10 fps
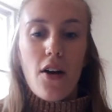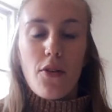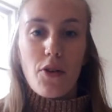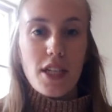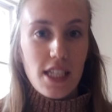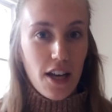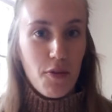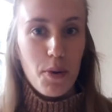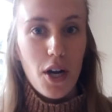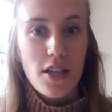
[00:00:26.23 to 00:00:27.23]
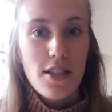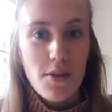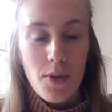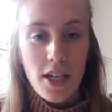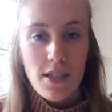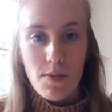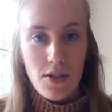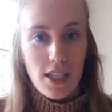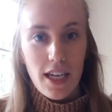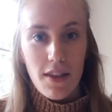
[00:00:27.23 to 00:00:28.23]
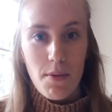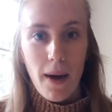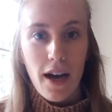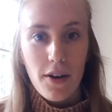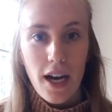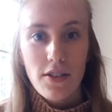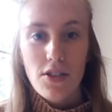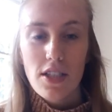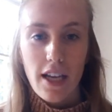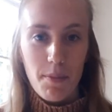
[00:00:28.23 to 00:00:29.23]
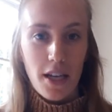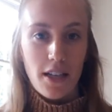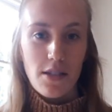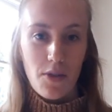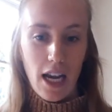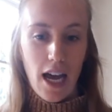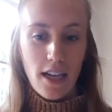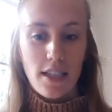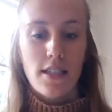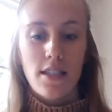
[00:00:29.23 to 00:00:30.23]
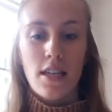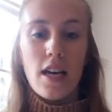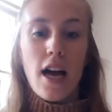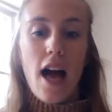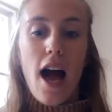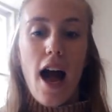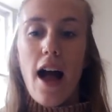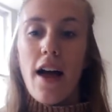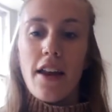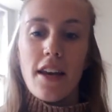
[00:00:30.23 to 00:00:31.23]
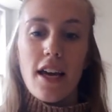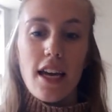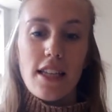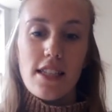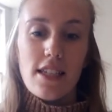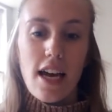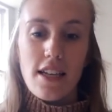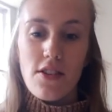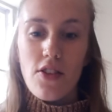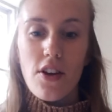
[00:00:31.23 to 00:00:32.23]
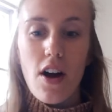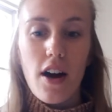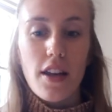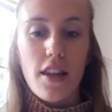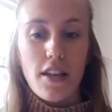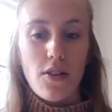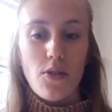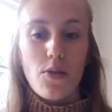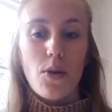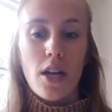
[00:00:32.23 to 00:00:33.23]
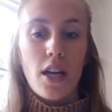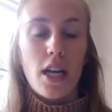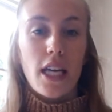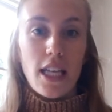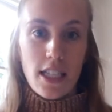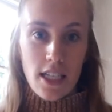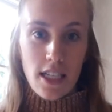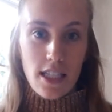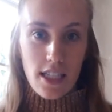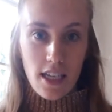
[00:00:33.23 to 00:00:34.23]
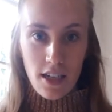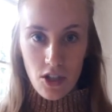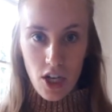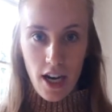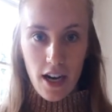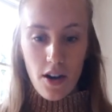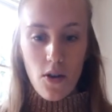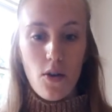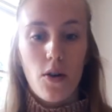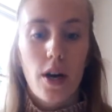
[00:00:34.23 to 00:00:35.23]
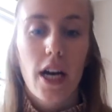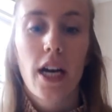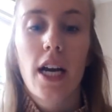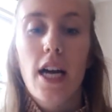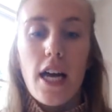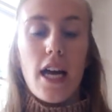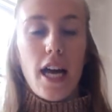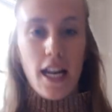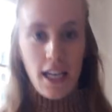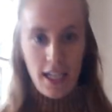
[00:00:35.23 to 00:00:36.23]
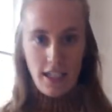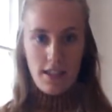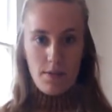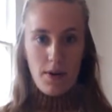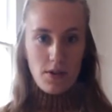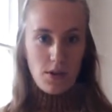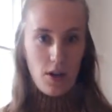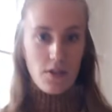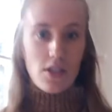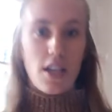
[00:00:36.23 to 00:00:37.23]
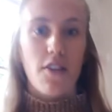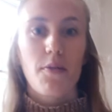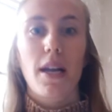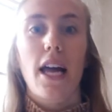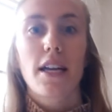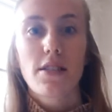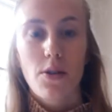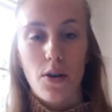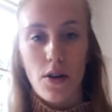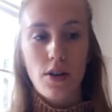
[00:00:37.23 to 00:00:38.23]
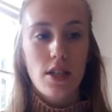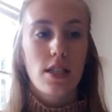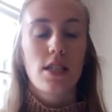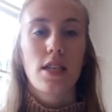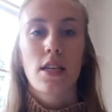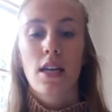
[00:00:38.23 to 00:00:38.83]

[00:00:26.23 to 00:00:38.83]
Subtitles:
firstly, I've put on some nice music in the background just to get me nice and relaxed. And it says on the card that you can sit in a chair or in an easy pose. So I just have my legs crossed.